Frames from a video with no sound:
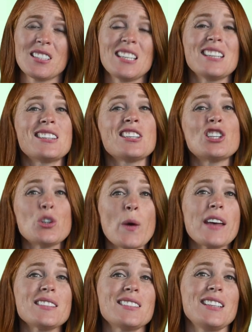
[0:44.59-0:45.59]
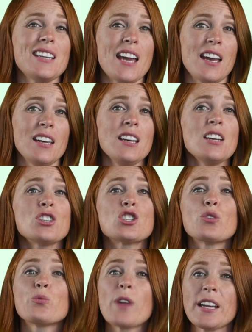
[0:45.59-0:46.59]
to get the USDA
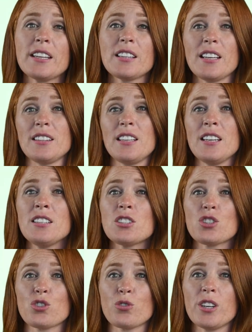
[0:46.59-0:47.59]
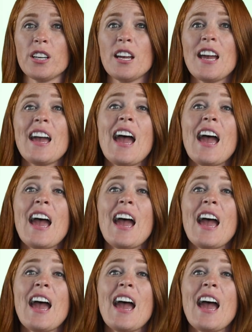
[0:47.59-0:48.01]
to regulate the industry